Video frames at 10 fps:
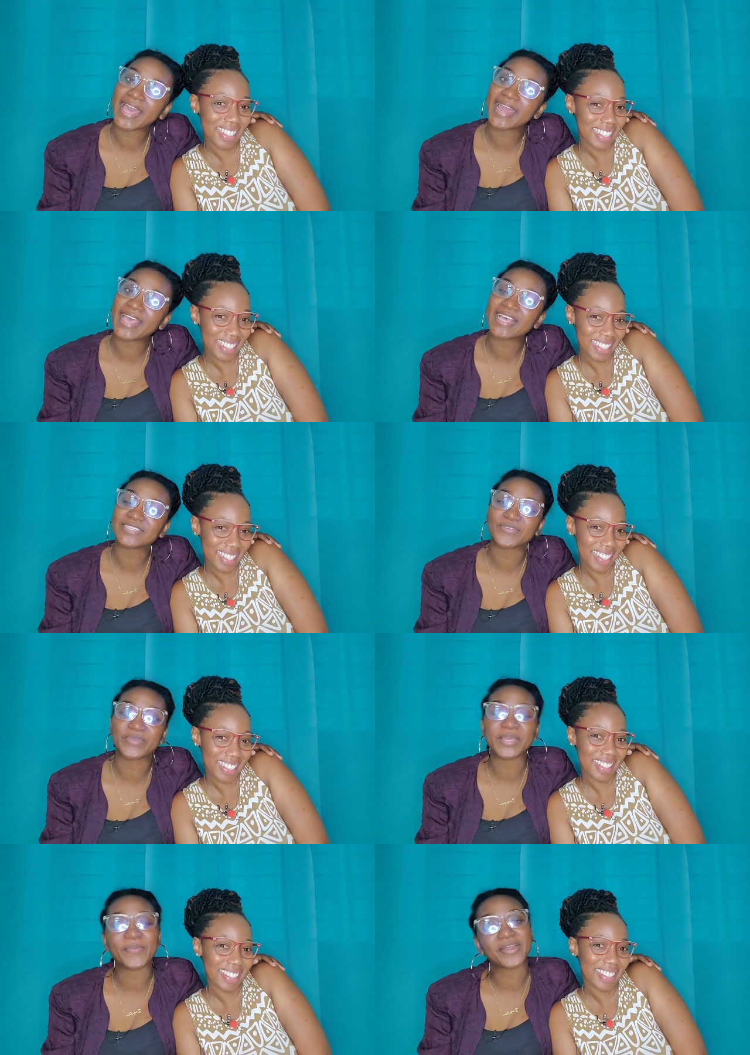Speaker 1: Candace, for
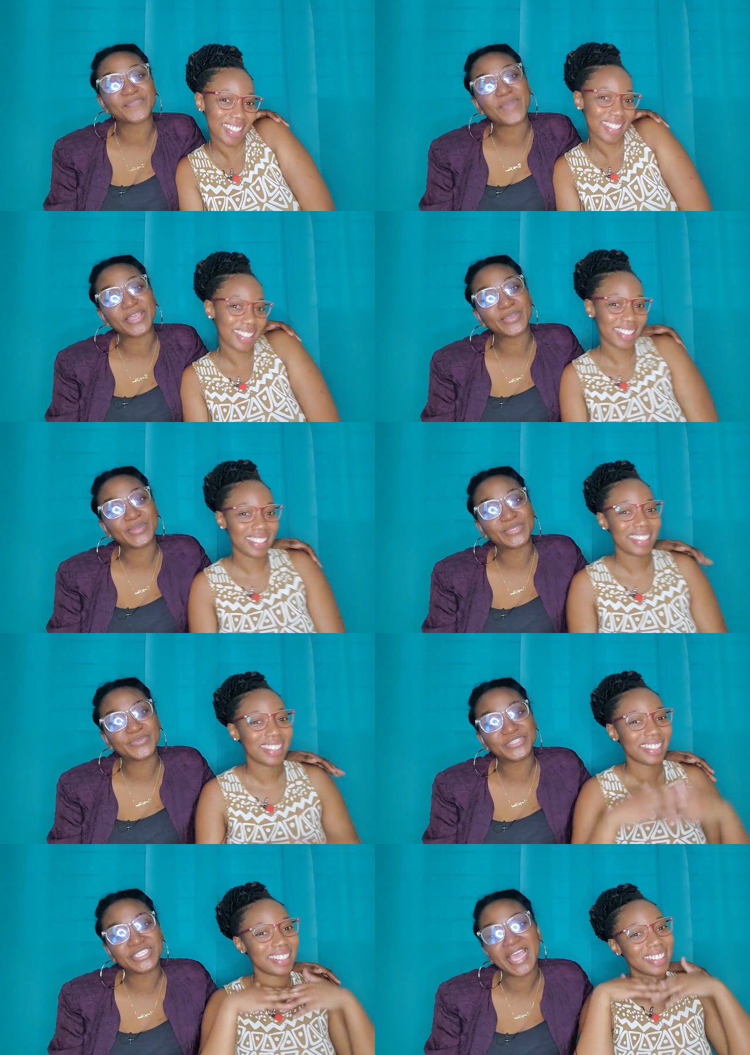being a part of my YouTube
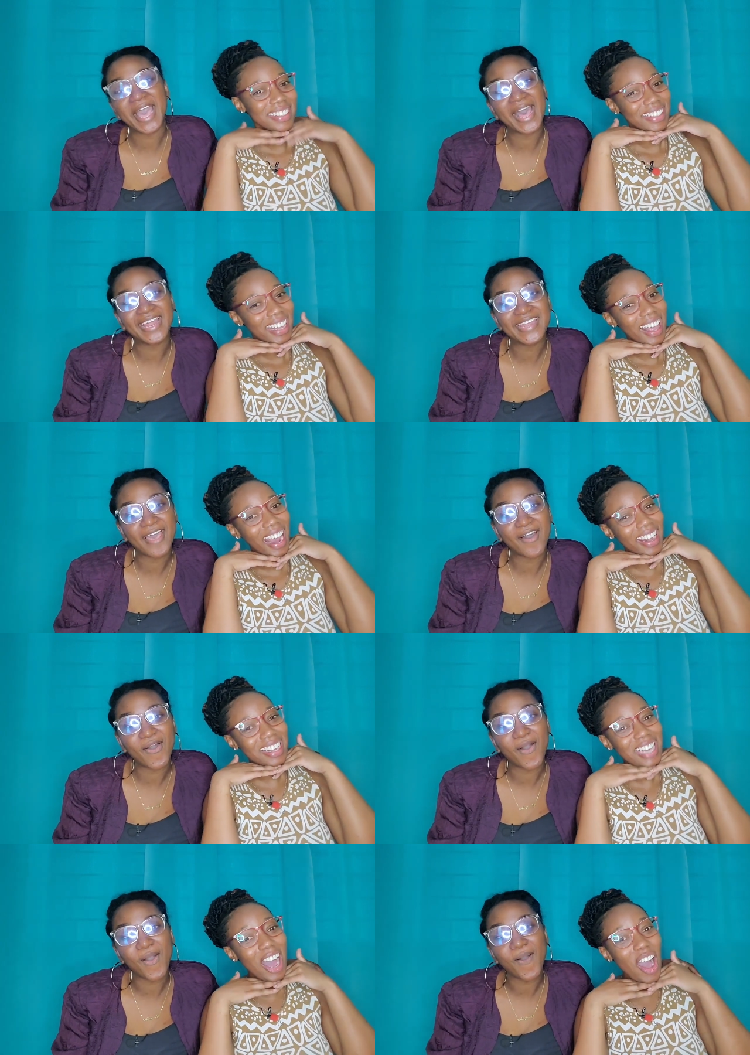channel.
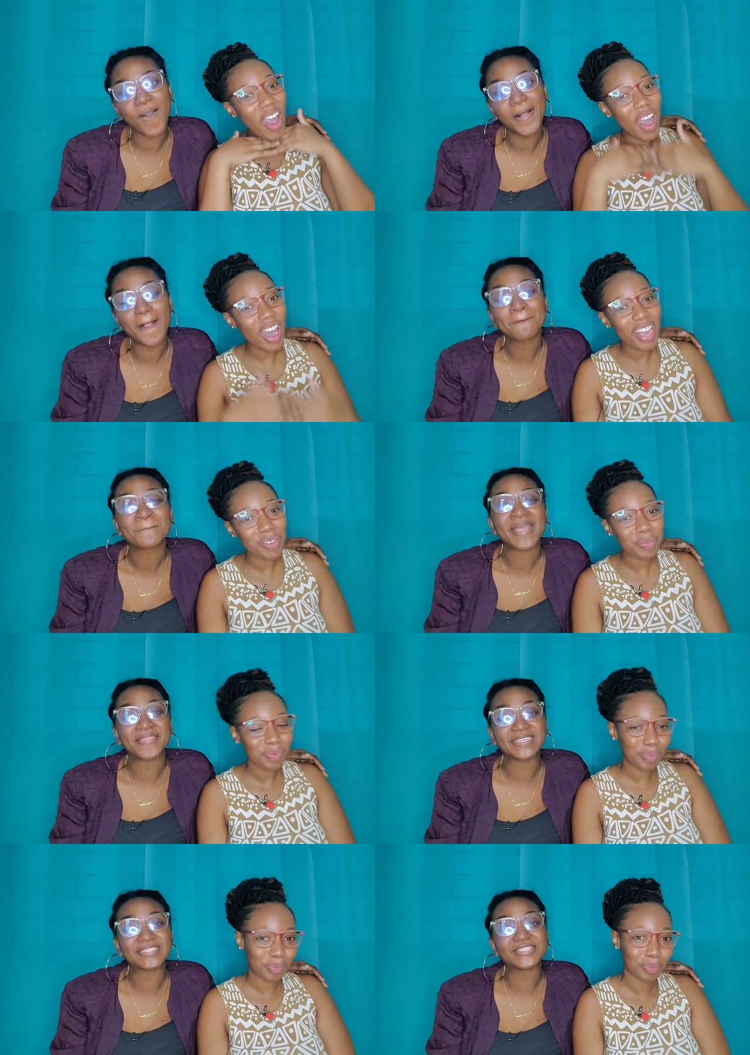Anytime.
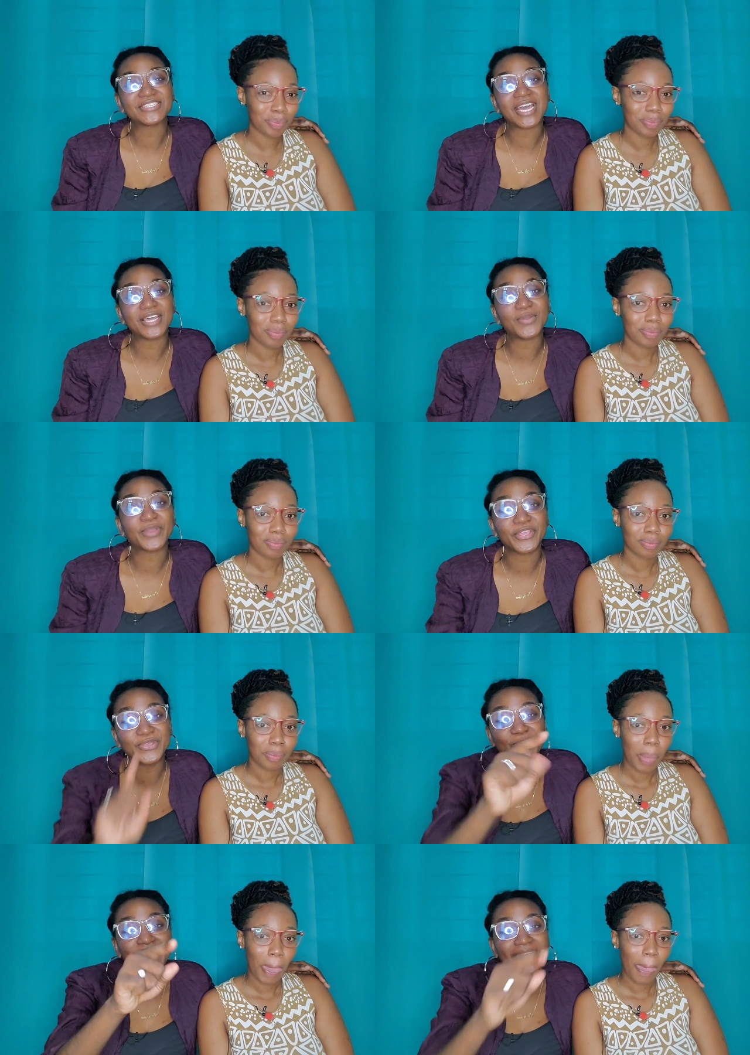This is a channel where
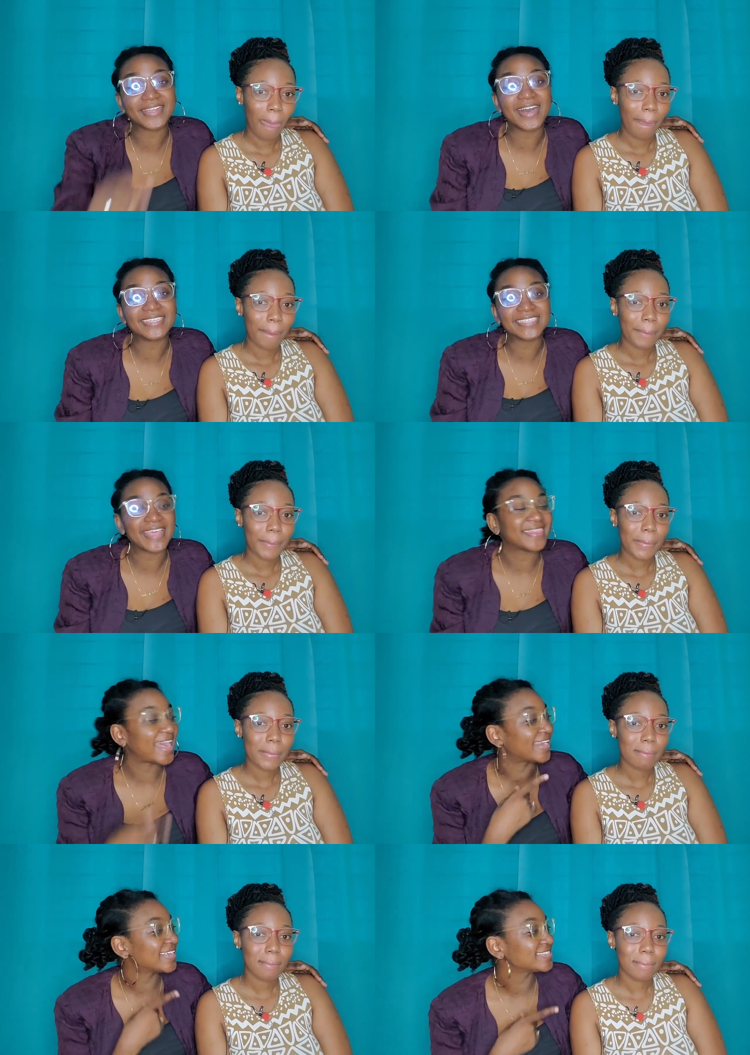you get content
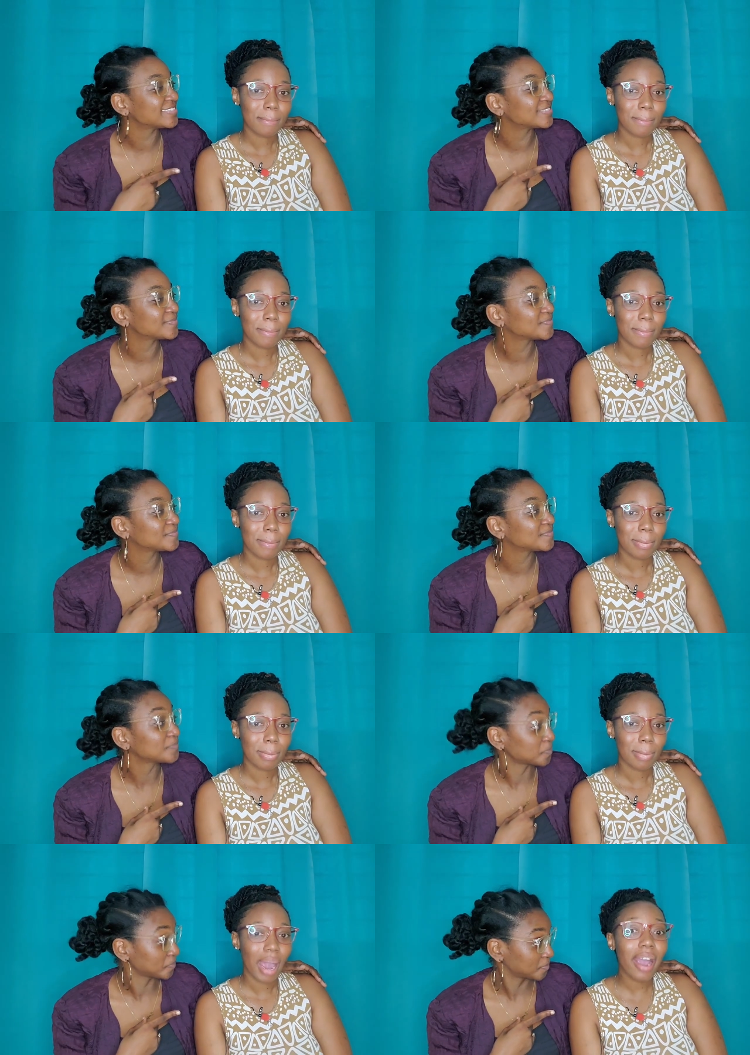
Speaker 2: that is
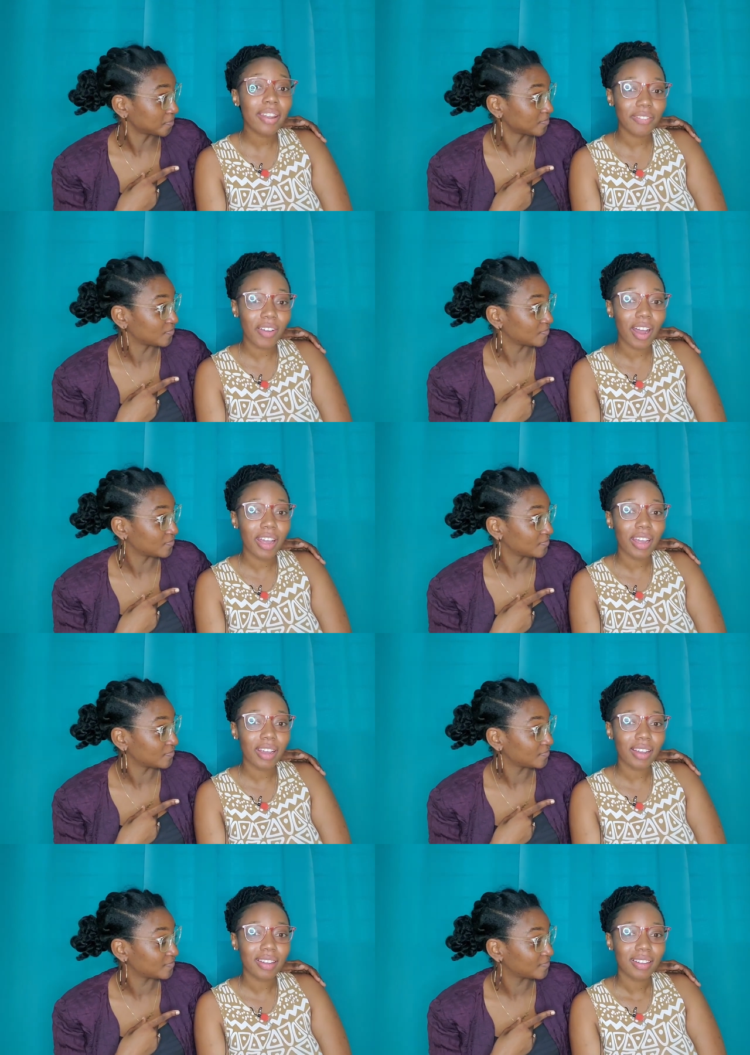
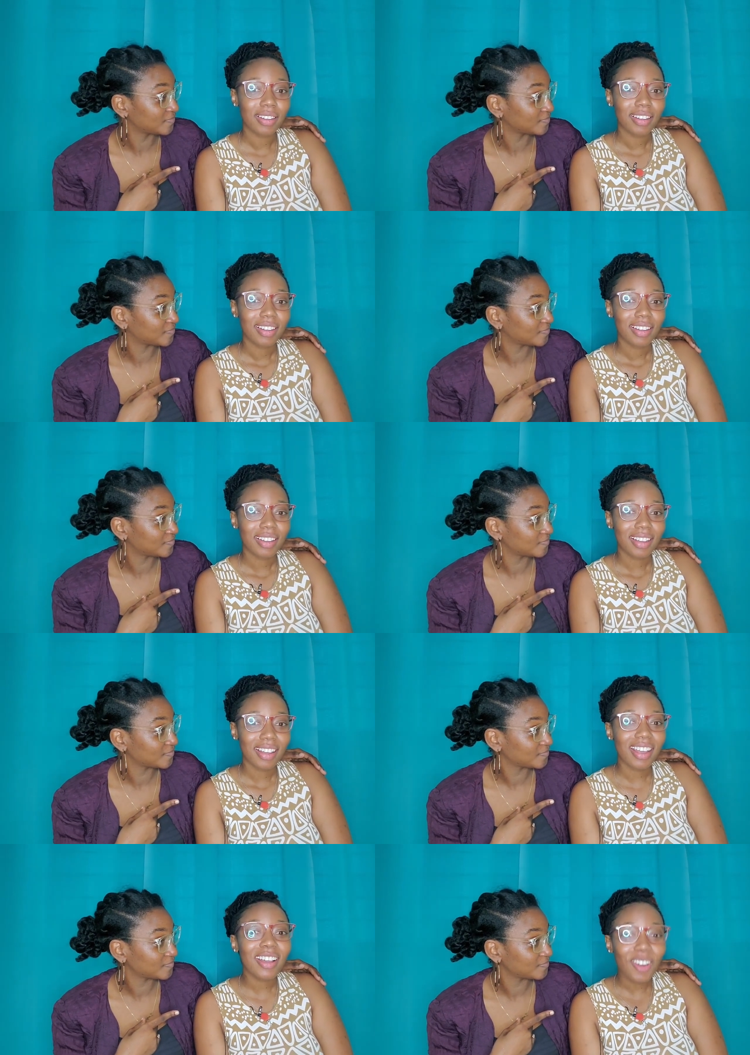edifying,
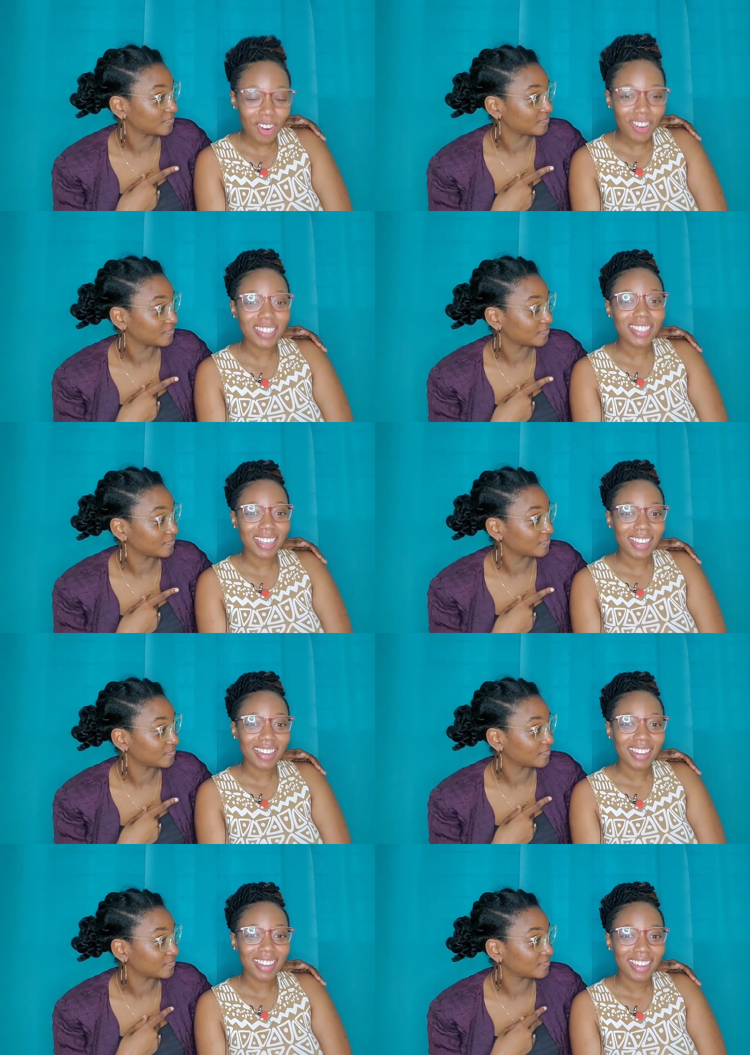mm-hmm. encouraging,
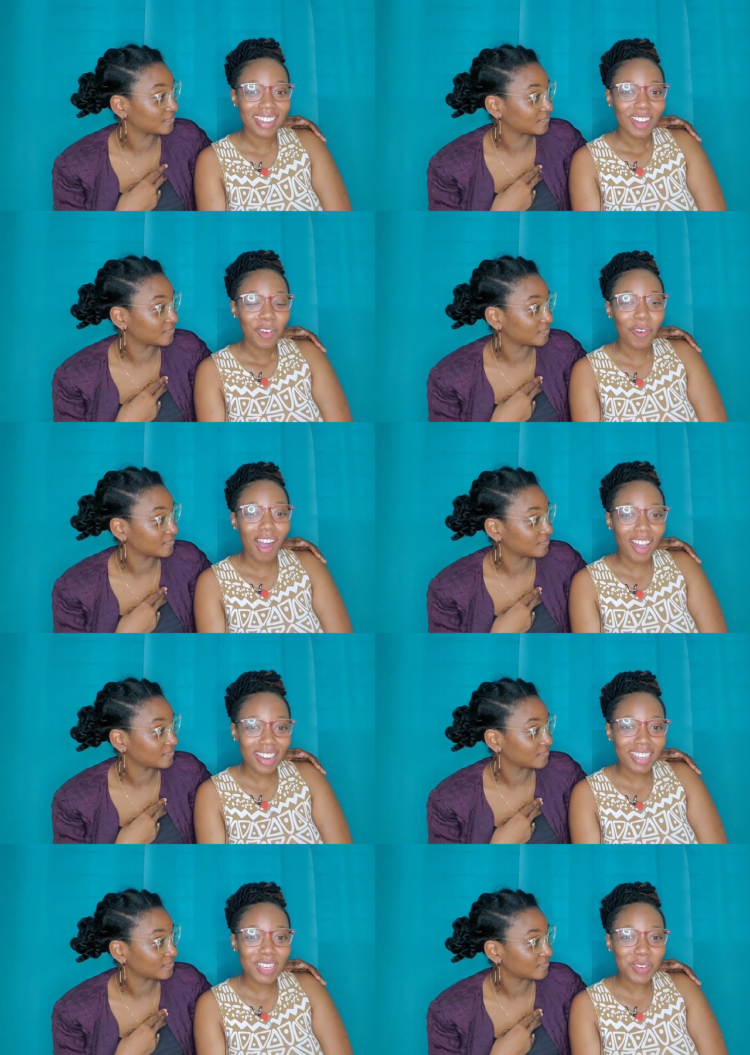mm-hmm. one other
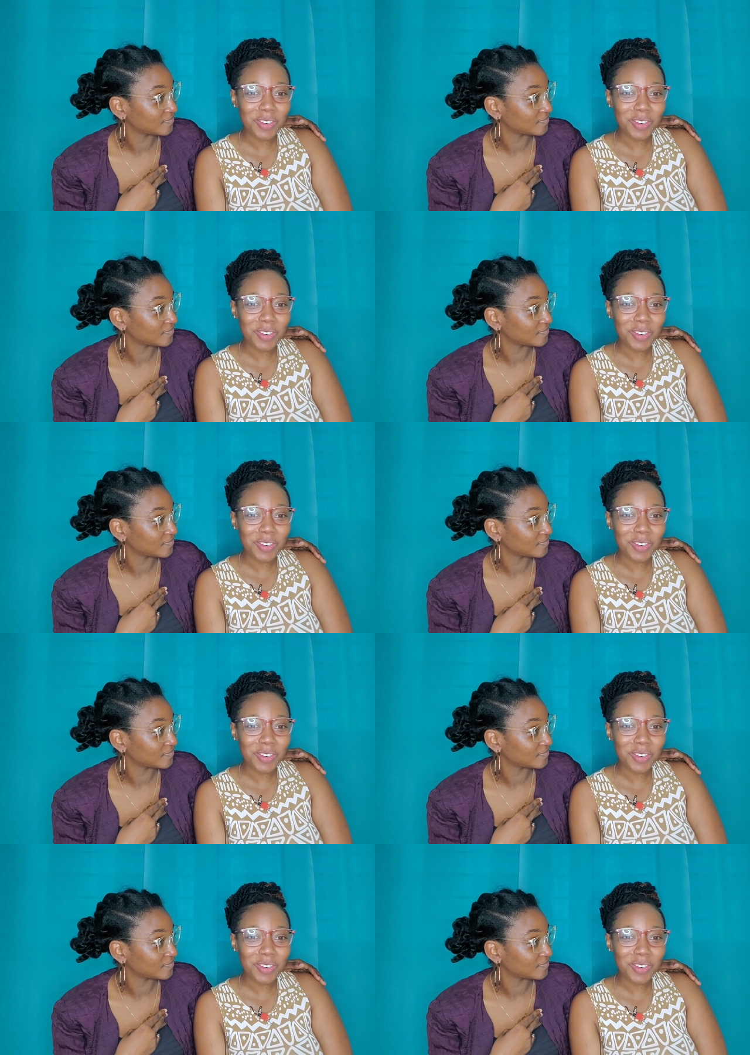E